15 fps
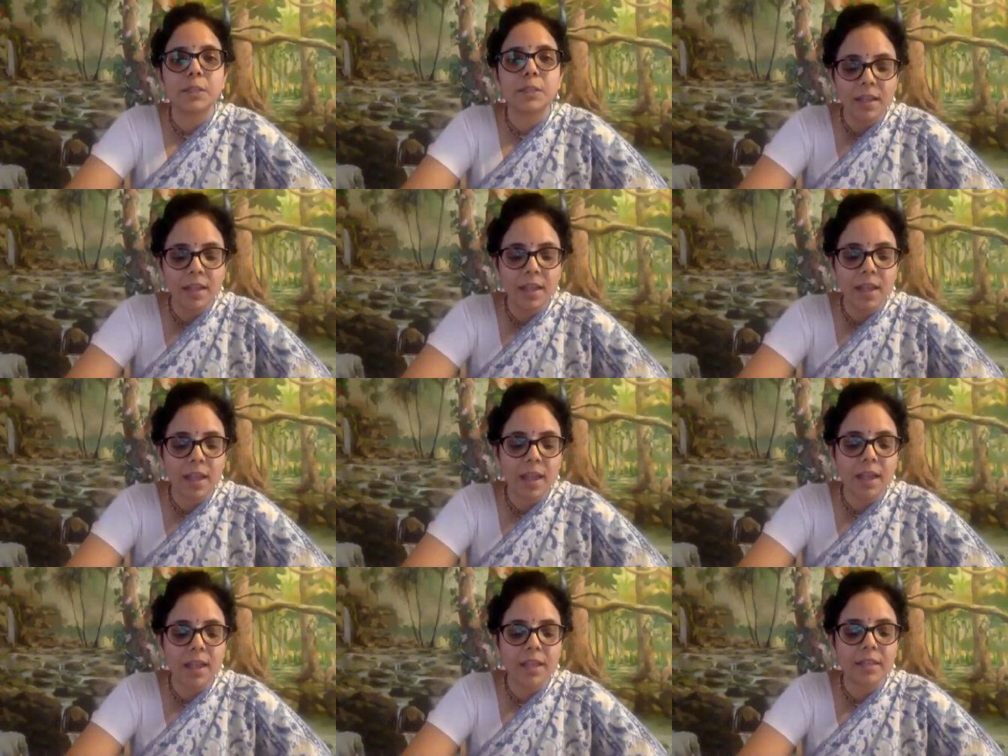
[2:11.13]

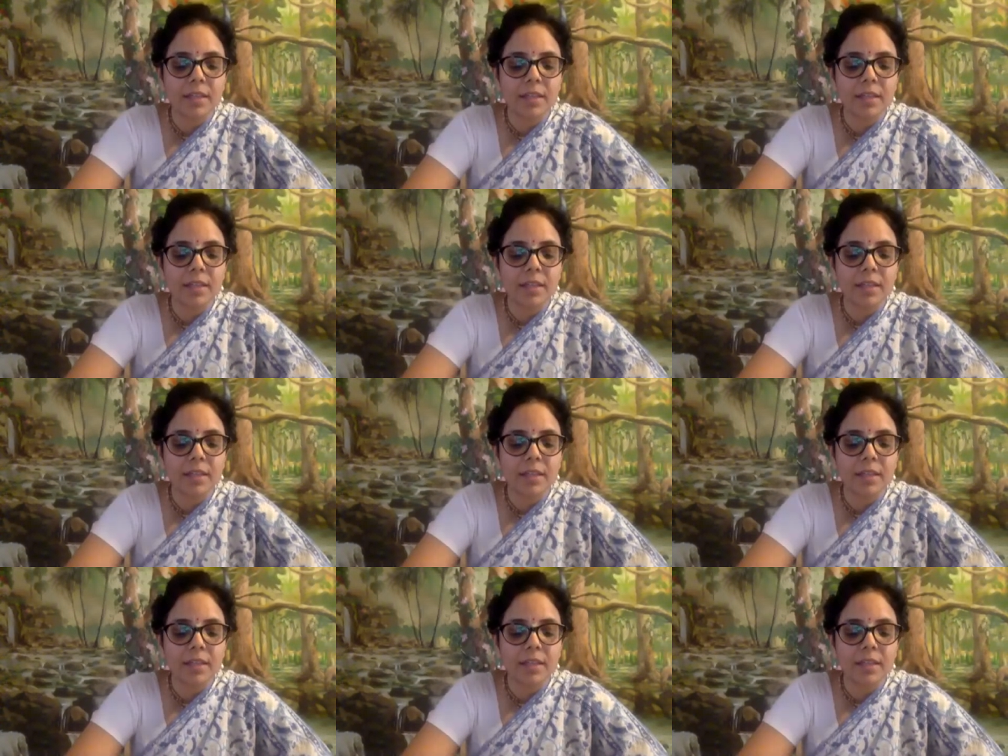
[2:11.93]
And I'm
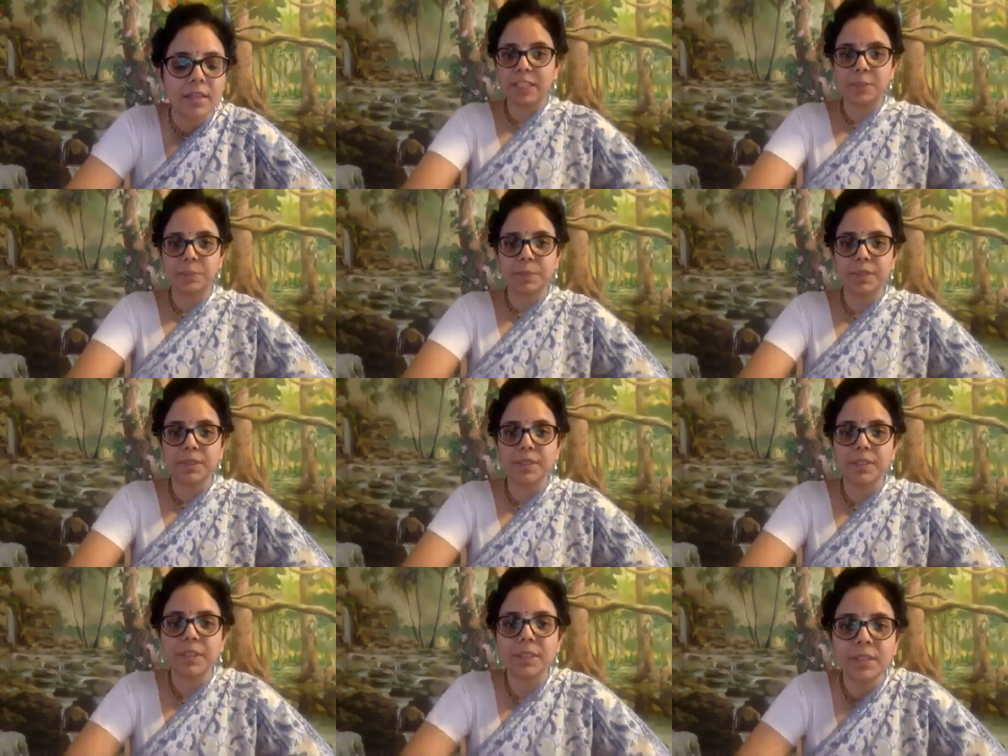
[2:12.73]
not an
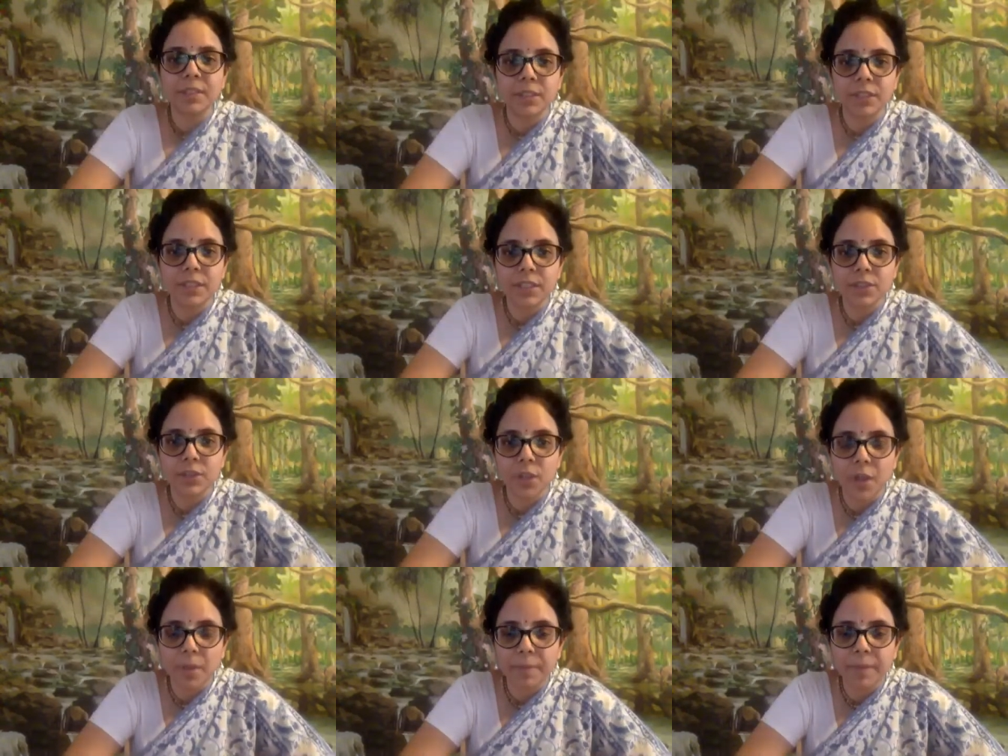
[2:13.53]
expert on this
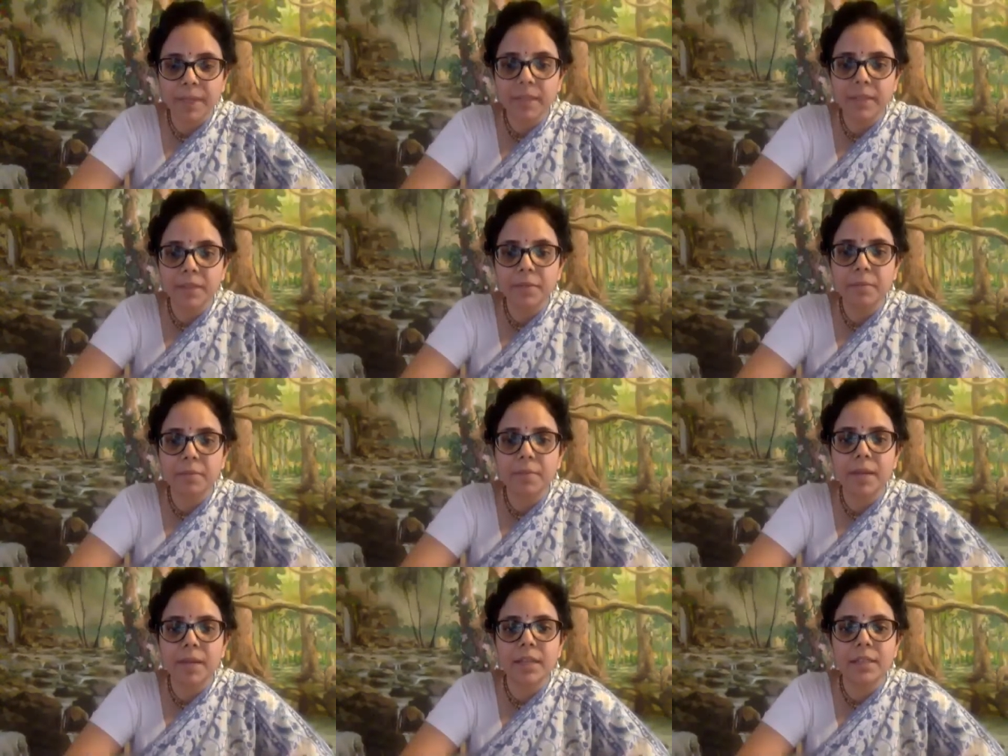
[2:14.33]
topic,
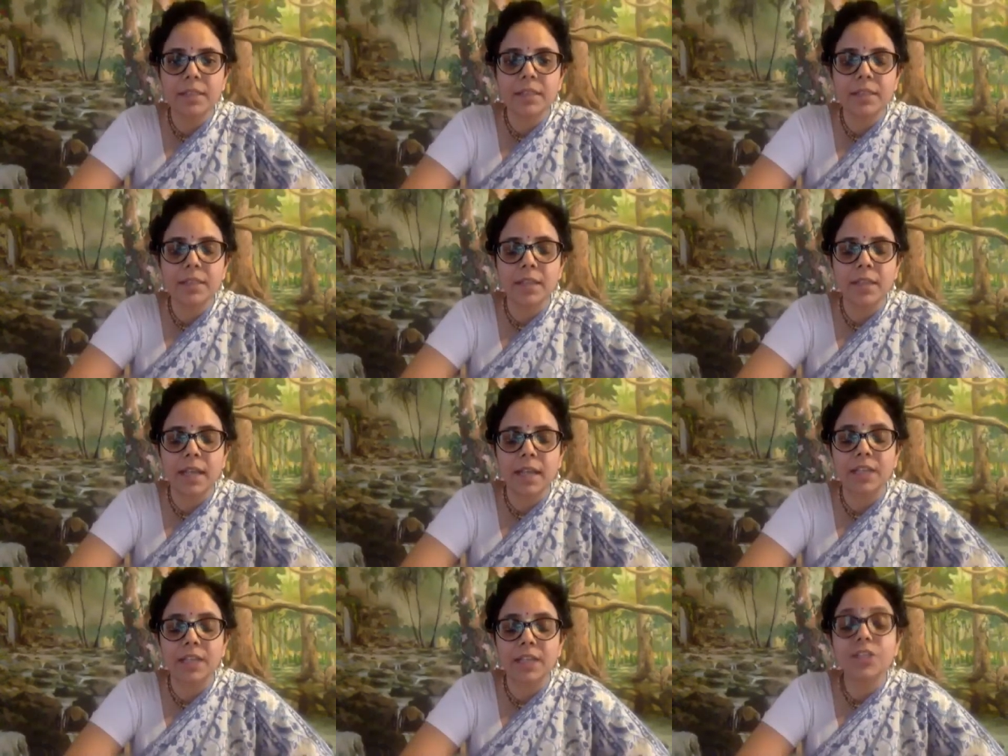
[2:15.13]
but I
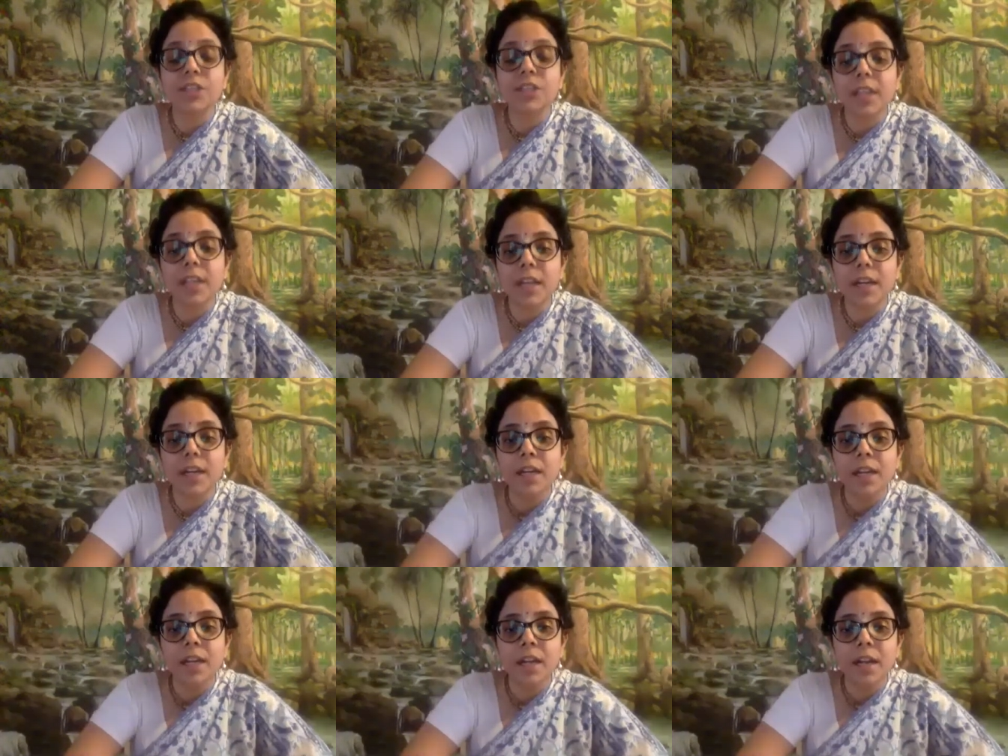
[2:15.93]
can share
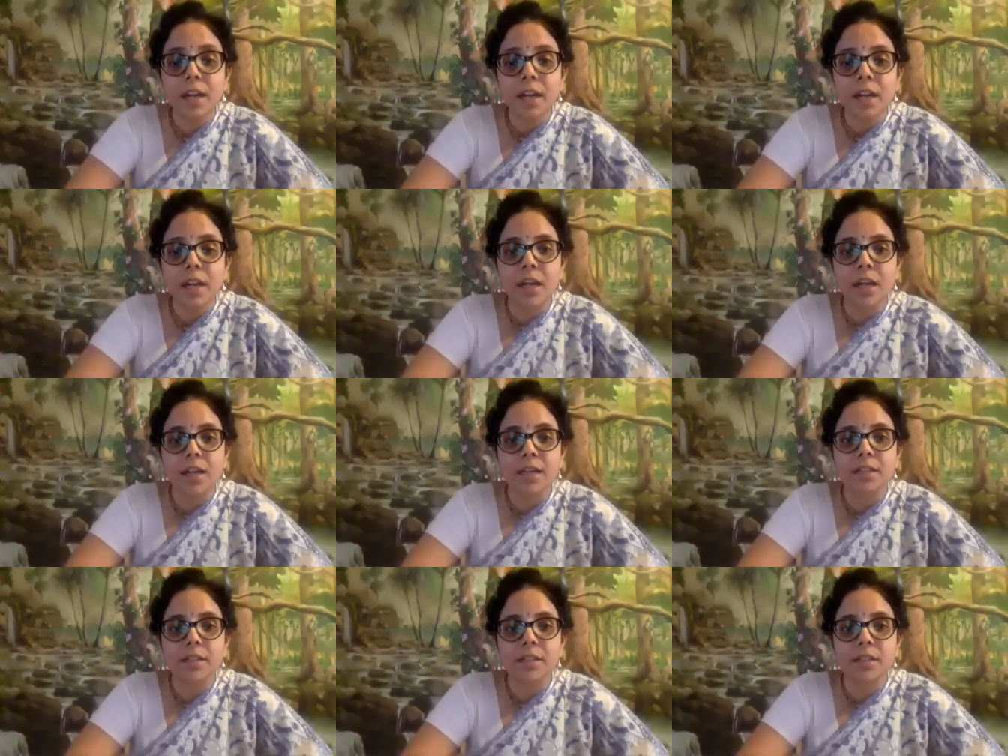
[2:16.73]

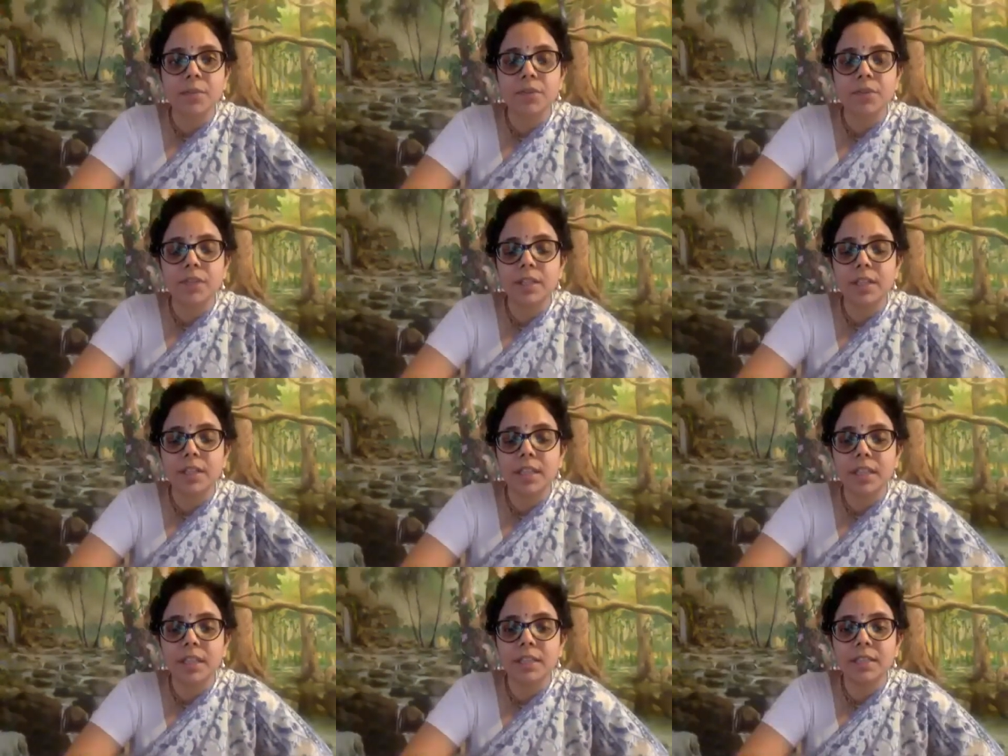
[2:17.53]
some of the
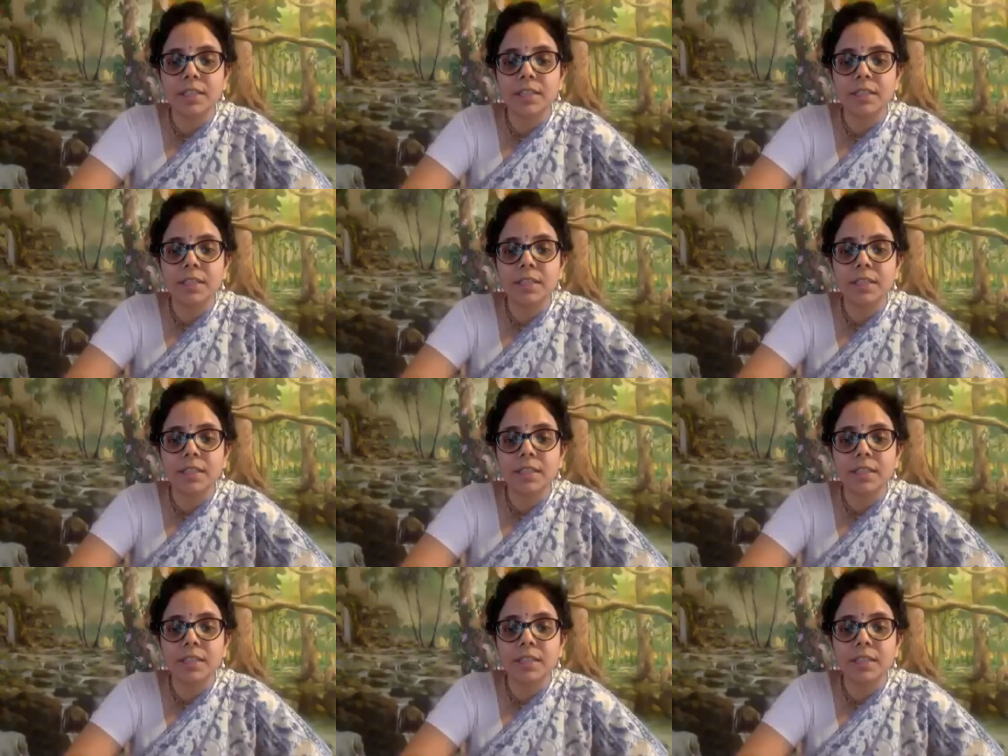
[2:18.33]
things,